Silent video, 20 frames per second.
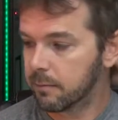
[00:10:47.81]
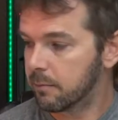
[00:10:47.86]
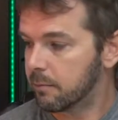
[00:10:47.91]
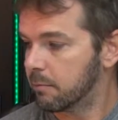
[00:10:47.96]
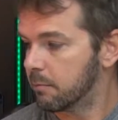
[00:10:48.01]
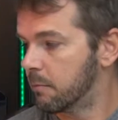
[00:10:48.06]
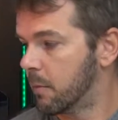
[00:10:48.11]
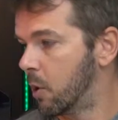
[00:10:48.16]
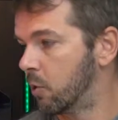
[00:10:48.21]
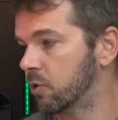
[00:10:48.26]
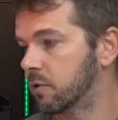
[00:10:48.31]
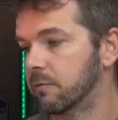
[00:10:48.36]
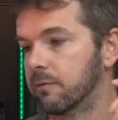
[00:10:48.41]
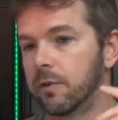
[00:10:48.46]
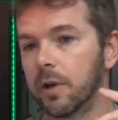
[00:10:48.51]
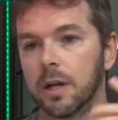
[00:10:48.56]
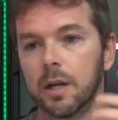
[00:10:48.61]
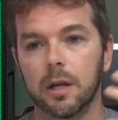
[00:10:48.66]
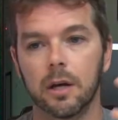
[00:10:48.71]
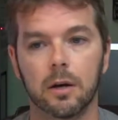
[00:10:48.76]
most
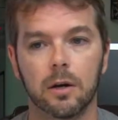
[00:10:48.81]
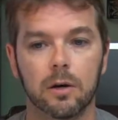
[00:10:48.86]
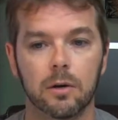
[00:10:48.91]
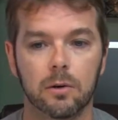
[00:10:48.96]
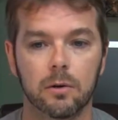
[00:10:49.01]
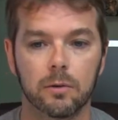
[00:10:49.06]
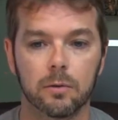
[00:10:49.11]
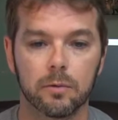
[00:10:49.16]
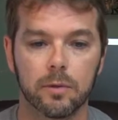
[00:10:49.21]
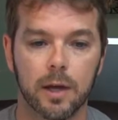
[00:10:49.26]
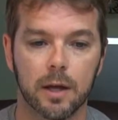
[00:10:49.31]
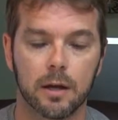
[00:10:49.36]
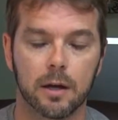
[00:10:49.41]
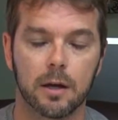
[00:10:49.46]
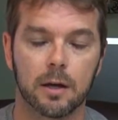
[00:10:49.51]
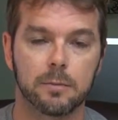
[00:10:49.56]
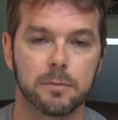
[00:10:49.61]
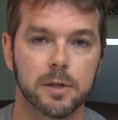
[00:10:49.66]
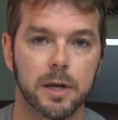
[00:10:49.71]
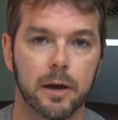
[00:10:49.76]
video that
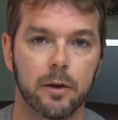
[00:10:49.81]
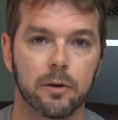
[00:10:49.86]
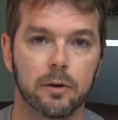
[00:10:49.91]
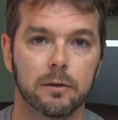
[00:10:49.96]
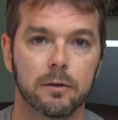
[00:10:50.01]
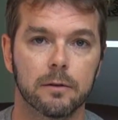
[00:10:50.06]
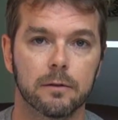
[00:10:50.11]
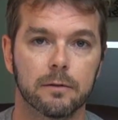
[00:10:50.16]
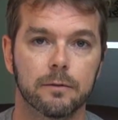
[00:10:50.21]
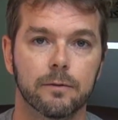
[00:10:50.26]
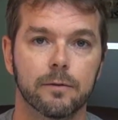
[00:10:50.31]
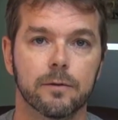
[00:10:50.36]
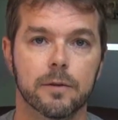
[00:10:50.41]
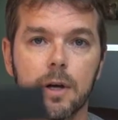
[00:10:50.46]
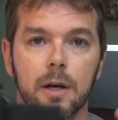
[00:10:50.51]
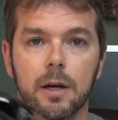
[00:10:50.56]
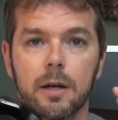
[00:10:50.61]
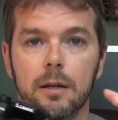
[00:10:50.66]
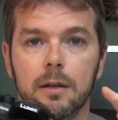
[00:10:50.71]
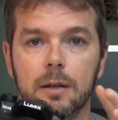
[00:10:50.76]
comes out
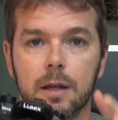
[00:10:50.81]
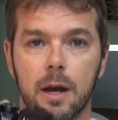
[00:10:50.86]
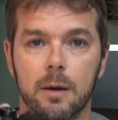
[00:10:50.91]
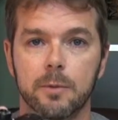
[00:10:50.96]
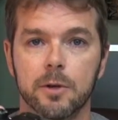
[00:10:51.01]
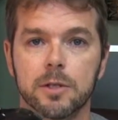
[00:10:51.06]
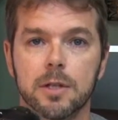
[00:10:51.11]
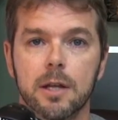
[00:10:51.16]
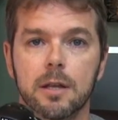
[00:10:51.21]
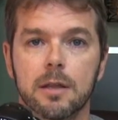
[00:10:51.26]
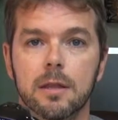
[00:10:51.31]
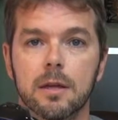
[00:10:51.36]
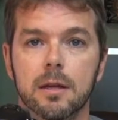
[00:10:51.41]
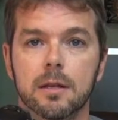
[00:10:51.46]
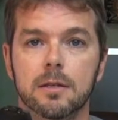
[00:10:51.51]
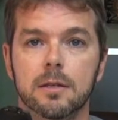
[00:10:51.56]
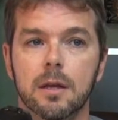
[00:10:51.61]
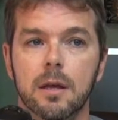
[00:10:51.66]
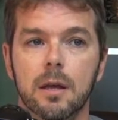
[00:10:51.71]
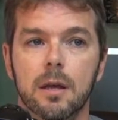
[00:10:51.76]
of cameras like
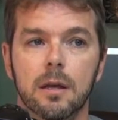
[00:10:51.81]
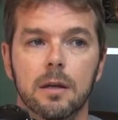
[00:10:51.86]
this,